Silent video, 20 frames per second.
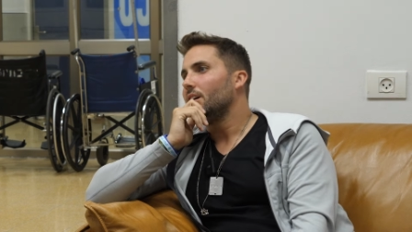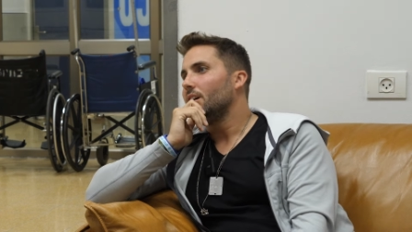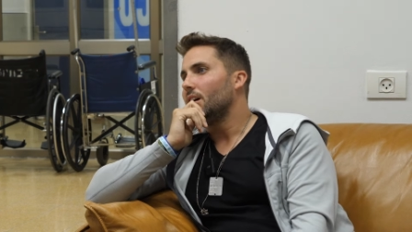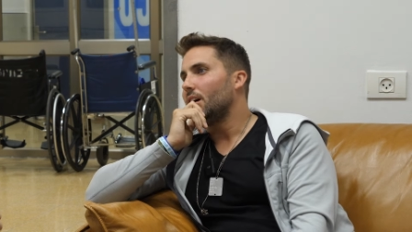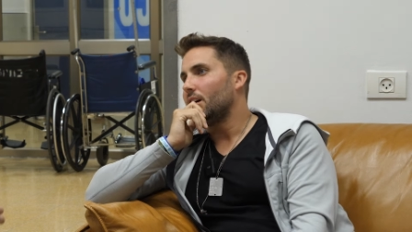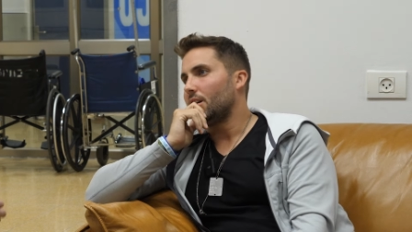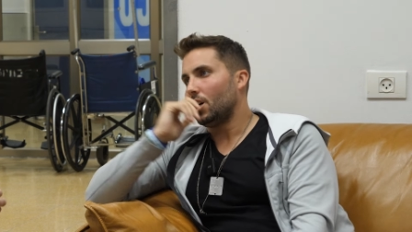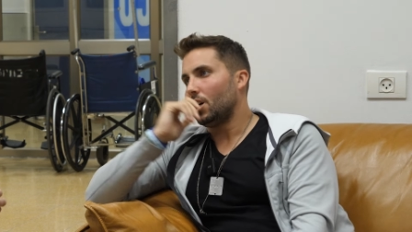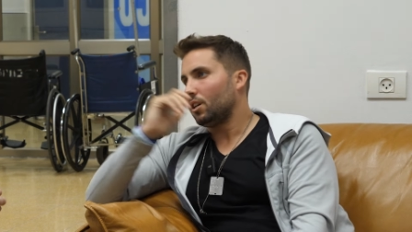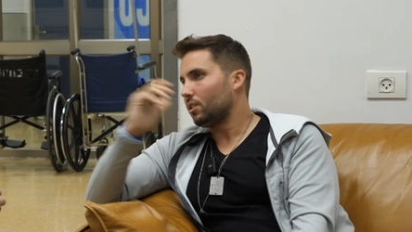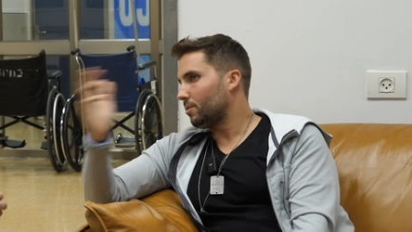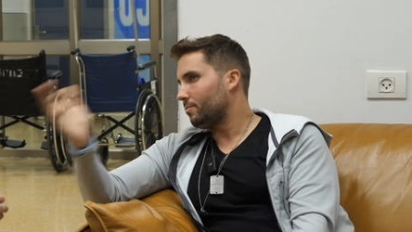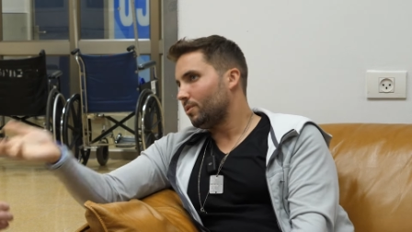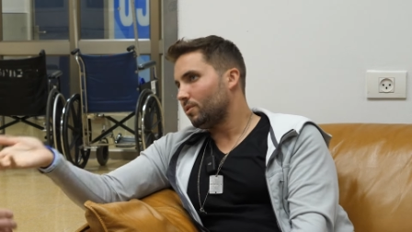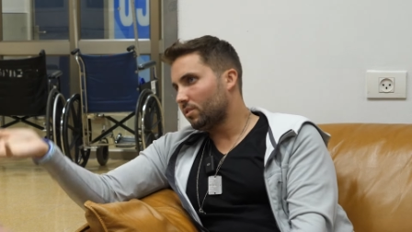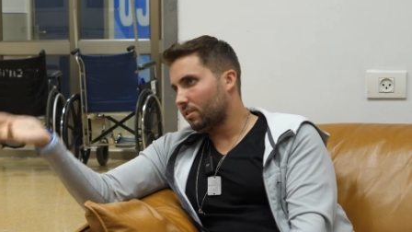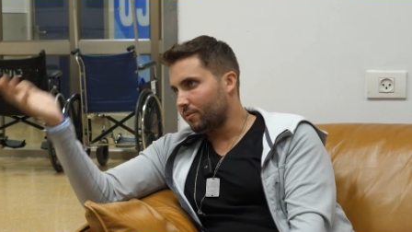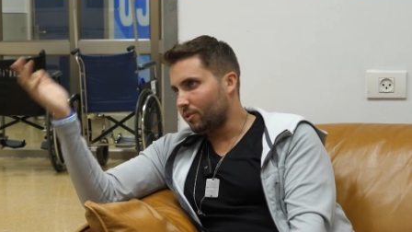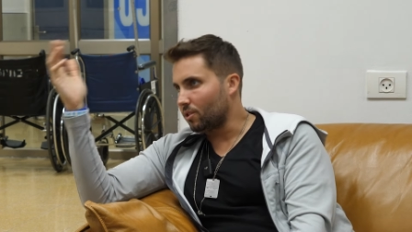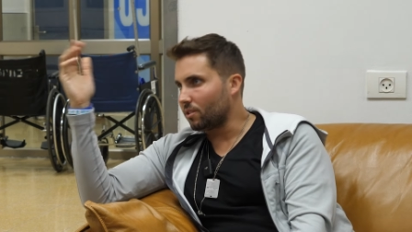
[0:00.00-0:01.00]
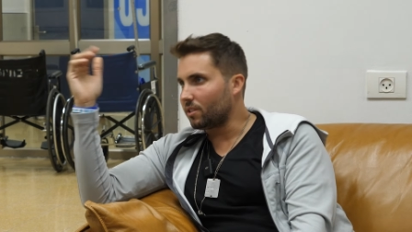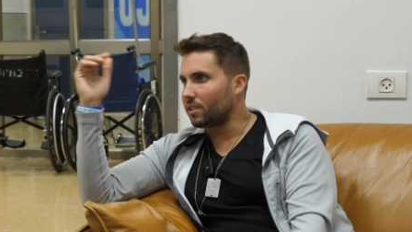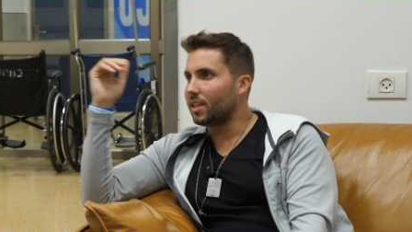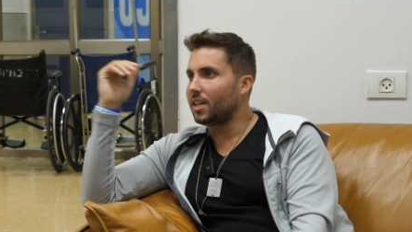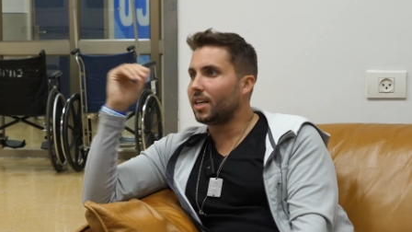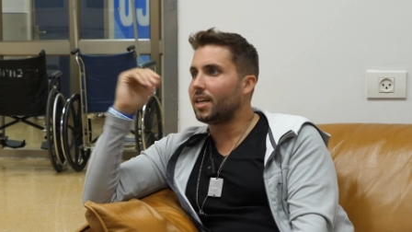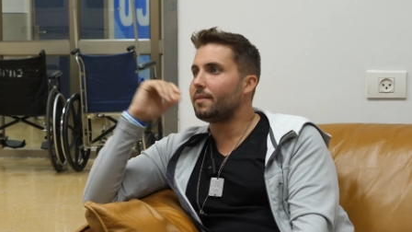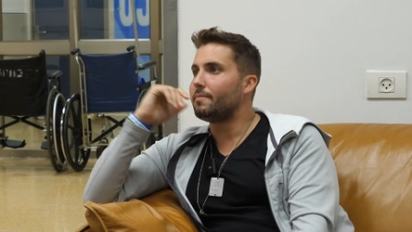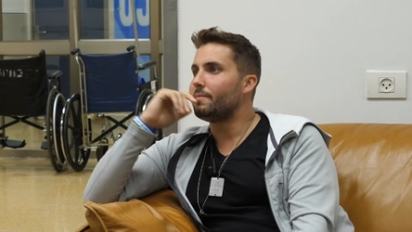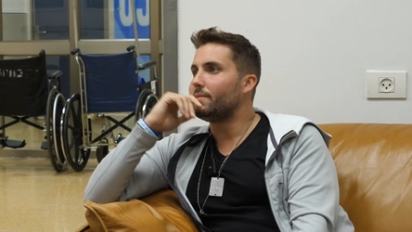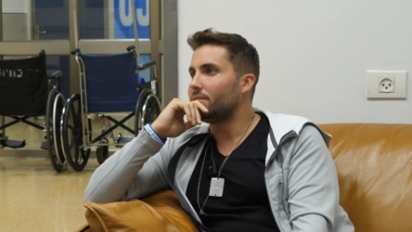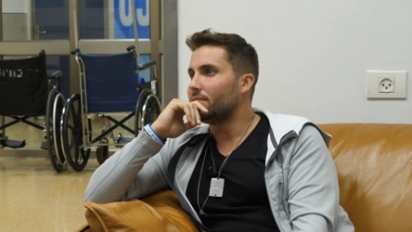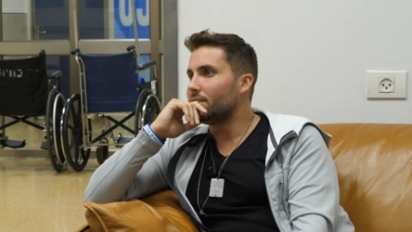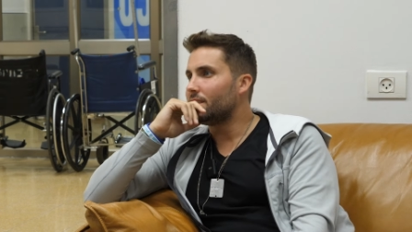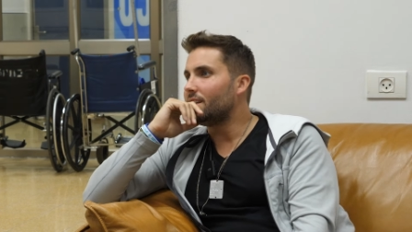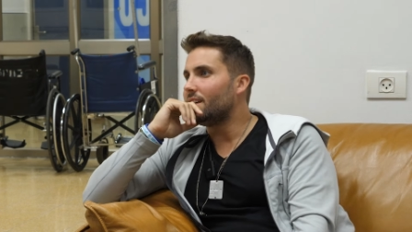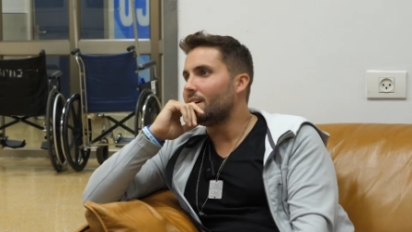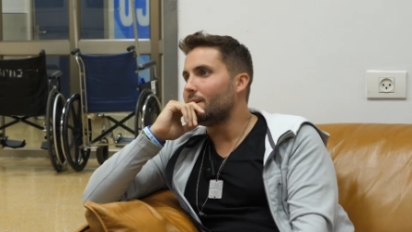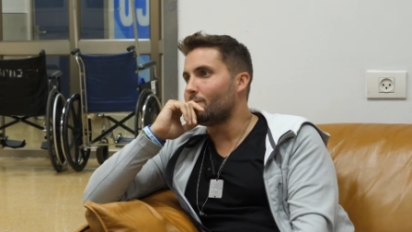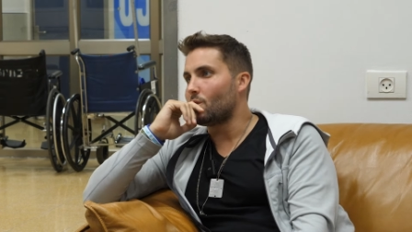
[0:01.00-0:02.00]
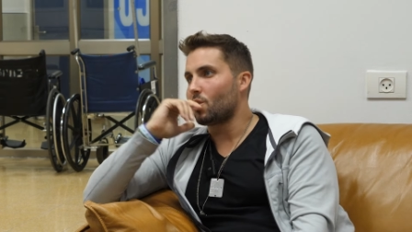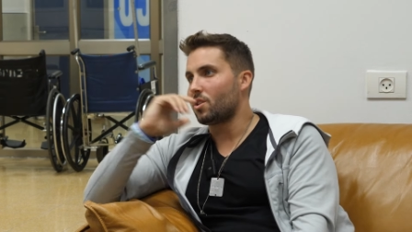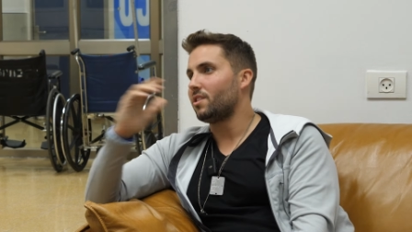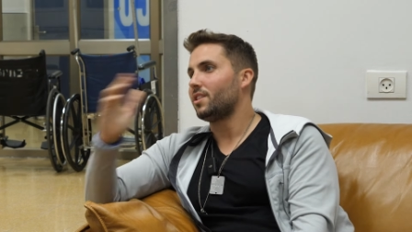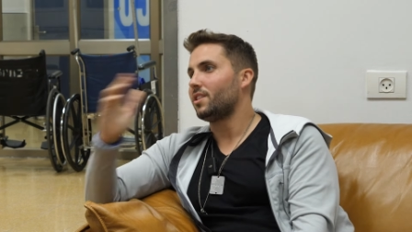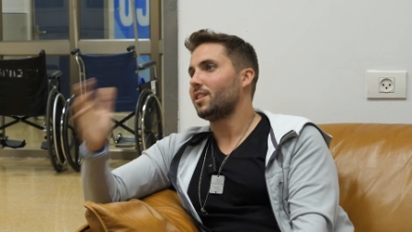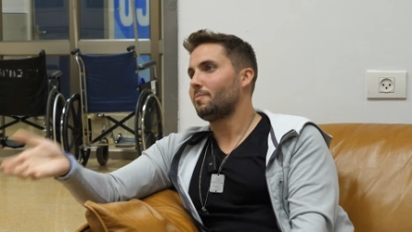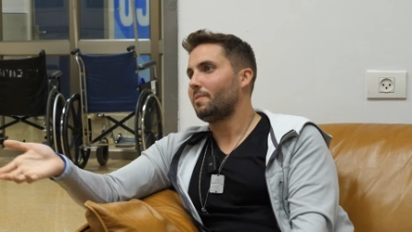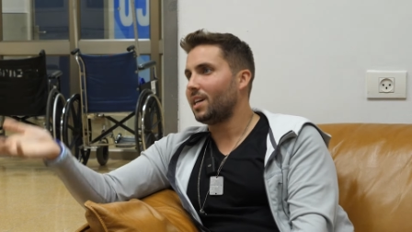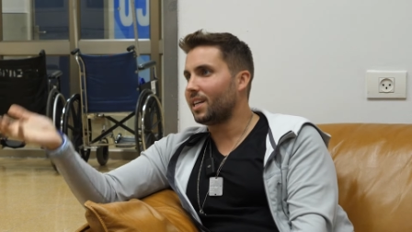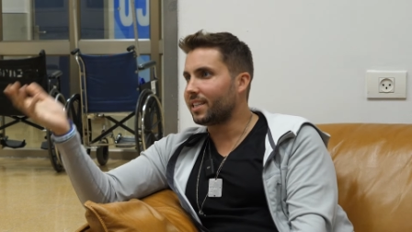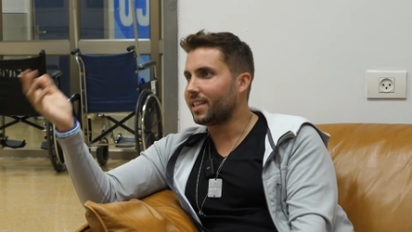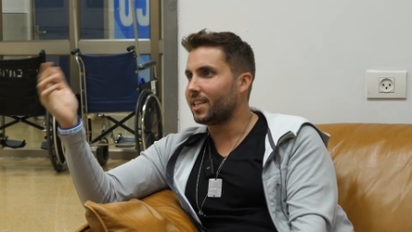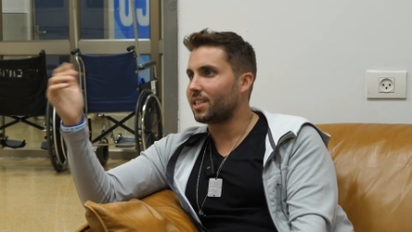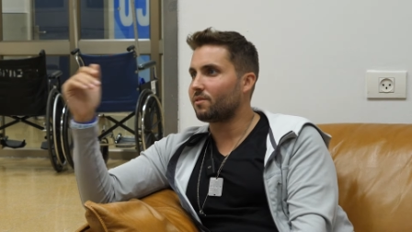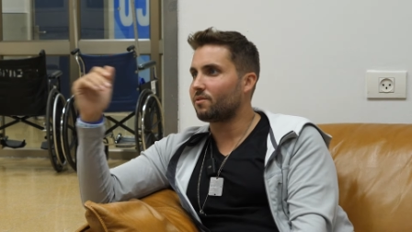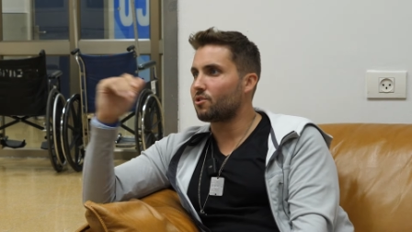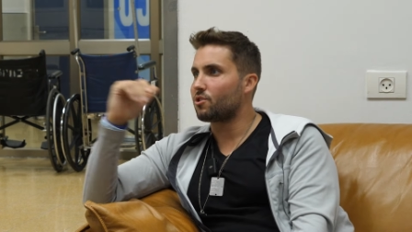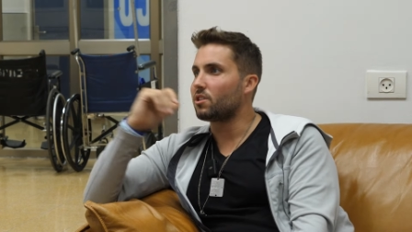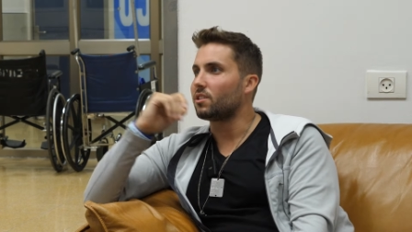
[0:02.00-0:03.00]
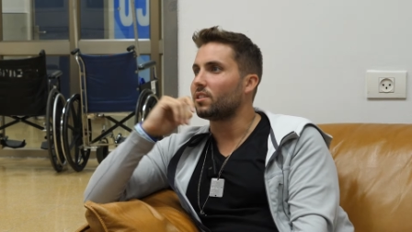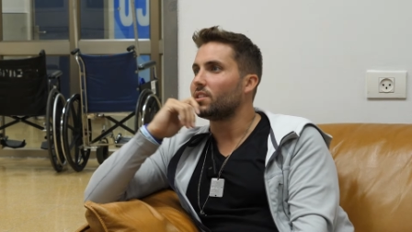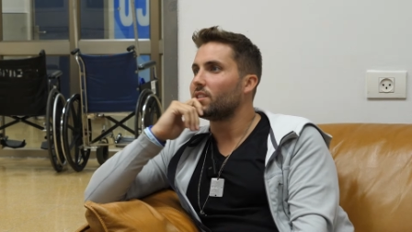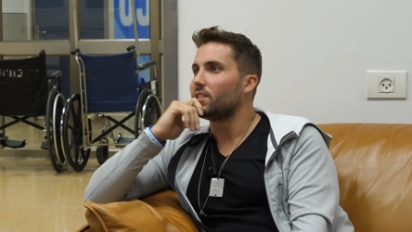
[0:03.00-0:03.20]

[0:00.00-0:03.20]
an awesome use of your time uh, more than this podcast for sure